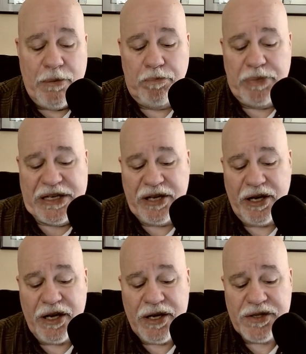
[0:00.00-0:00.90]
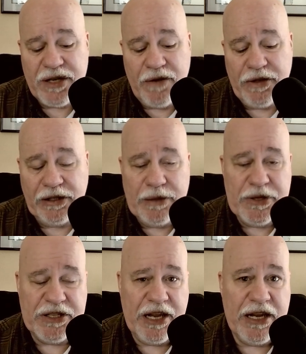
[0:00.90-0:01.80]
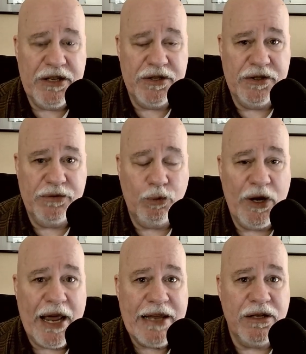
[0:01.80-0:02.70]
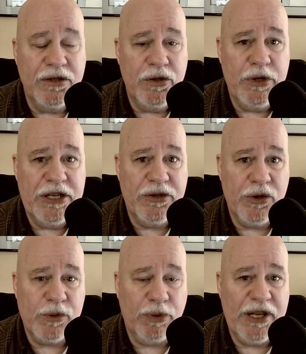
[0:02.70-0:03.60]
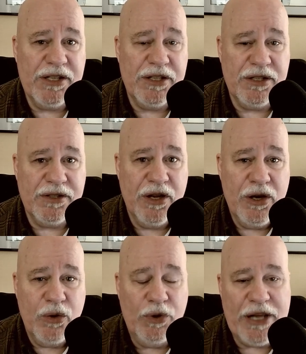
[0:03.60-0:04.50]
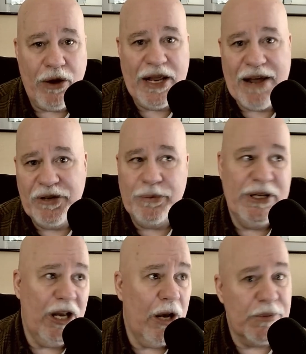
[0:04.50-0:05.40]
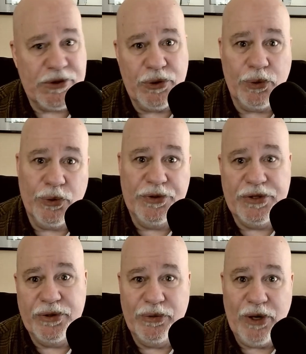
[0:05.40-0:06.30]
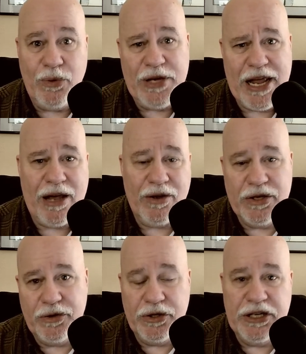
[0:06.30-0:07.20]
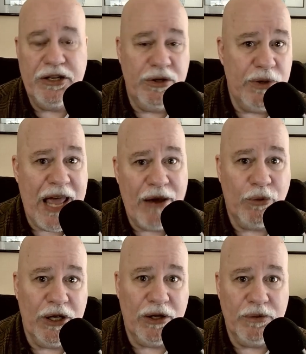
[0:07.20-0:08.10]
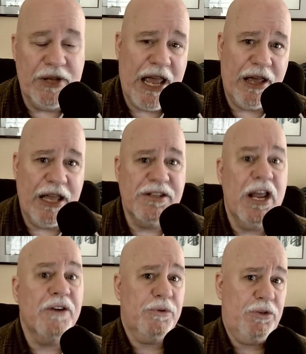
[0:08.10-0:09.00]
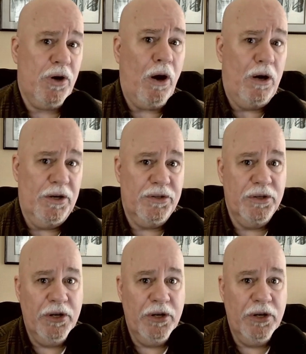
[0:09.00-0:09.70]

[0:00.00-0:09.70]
because of the limitations of what I can do at each of those places without having to be upsold to, oh yeah, you need to do that? Well, yeah, that's an extra charge.